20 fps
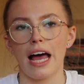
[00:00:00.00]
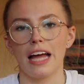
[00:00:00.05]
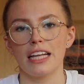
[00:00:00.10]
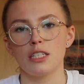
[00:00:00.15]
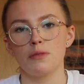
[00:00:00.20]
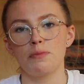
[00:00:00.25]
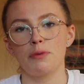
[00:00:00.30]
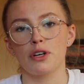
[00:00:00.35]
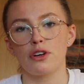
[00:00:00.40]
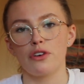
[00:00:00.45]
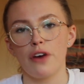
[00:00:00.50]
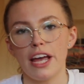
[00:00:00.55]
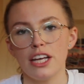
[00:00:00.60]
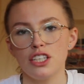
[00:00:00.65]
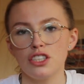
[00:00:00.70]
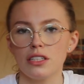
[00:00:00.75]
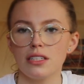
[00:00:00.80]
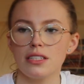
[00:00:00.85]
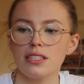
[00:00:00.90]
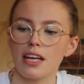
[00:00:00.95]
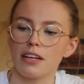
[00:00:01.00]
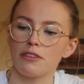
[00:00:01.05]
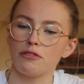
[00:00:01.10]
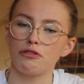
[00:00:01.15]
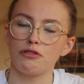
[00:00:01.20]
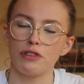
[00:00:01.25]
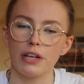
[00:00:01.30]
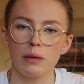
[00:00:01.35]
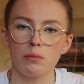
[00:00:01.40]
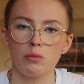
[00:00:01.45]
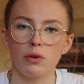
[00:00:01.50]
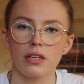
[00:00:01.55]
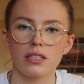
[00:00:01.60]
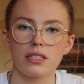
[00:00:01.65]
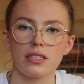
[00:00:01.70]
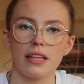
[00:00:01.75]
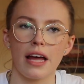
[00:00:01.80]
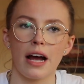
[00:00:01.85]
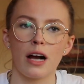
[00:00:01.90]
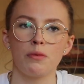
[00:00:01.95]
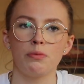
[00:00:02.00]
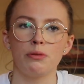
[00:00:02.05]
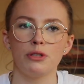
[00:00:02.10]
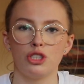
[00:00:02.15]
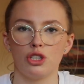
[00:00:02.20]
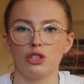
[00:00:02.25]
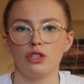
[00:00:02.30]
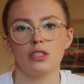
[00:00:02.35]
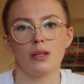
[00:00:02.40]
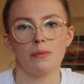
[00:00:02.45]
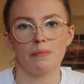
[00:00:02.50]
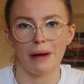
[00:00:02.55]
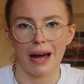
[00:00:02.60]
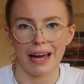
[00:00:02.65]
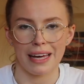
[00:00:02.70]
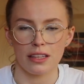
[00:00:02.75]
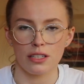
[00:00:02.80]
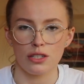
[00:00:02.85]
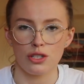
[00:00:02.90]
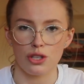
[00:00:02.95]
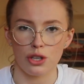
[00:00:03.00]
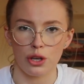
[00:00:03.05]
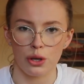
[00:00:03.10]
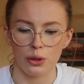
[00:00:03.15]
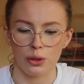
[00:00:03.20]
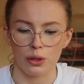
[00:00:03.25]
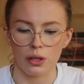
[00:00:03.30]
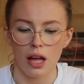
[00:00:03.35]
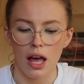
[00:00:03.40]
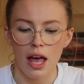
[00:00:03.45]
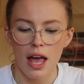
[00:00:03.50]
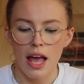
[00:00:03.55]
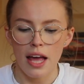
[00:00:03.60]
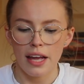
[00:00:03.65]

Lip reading: and progressions and frameworks that are produced by the school.